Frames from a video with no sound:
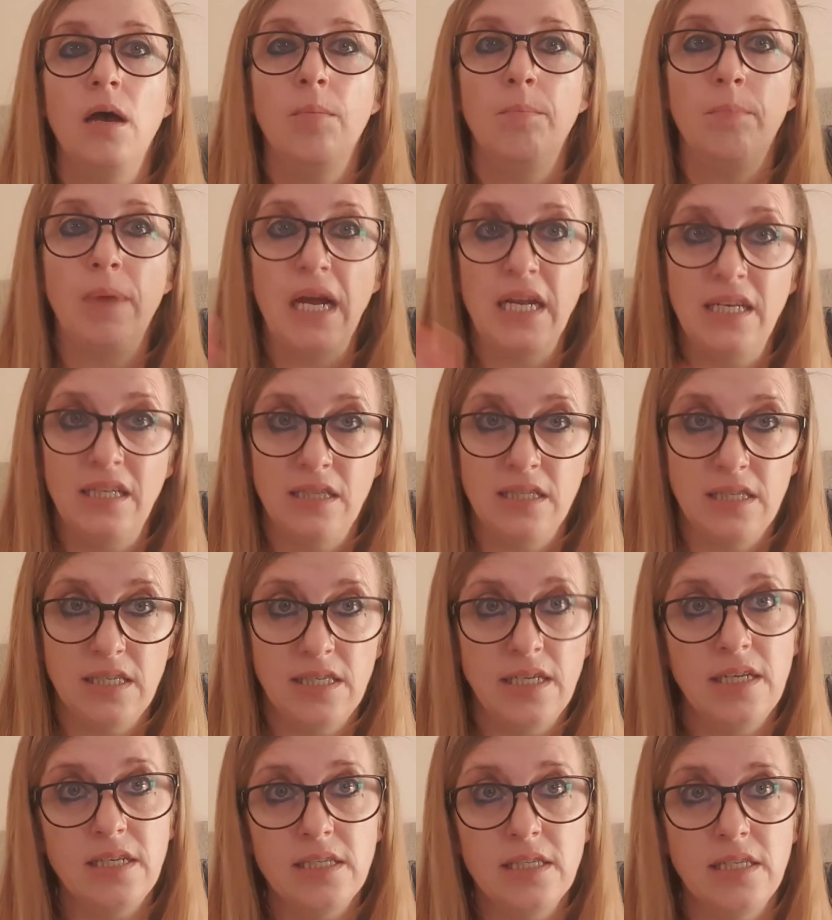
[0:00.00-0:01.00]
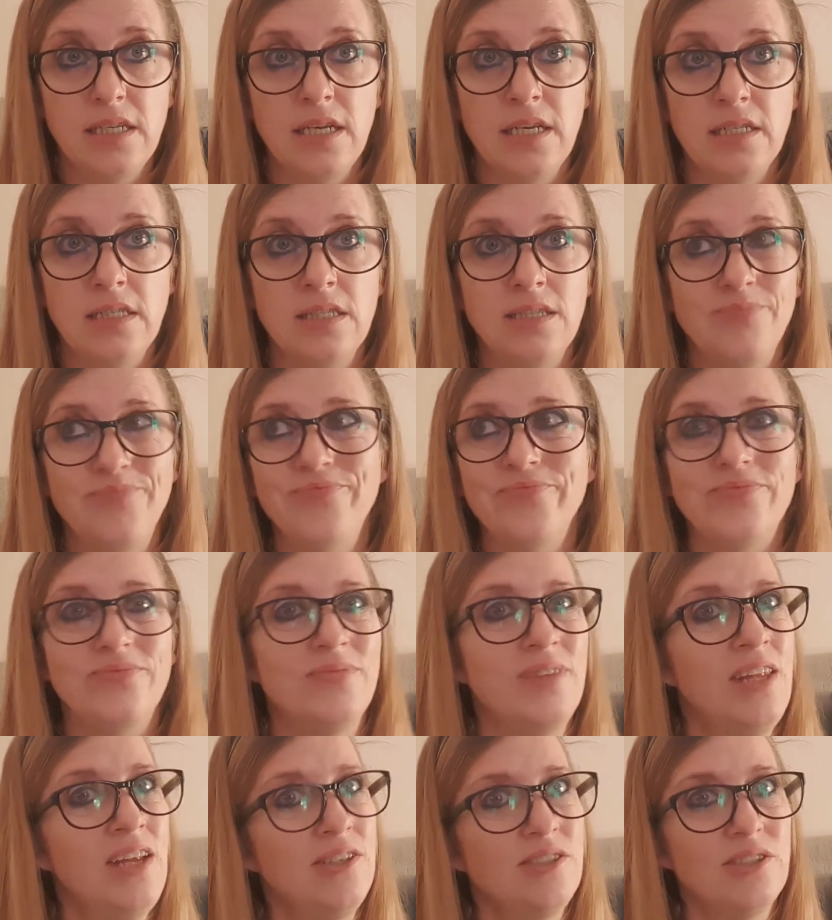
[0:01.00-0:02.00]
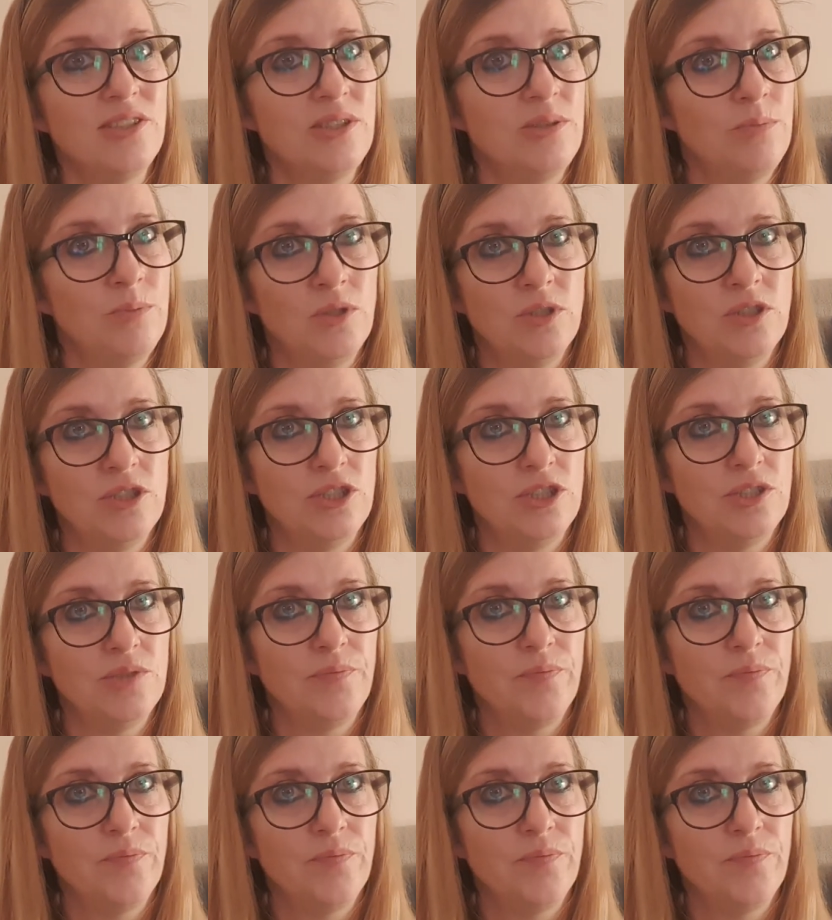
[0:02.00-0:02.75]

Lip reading: Back in the 60s, not so much.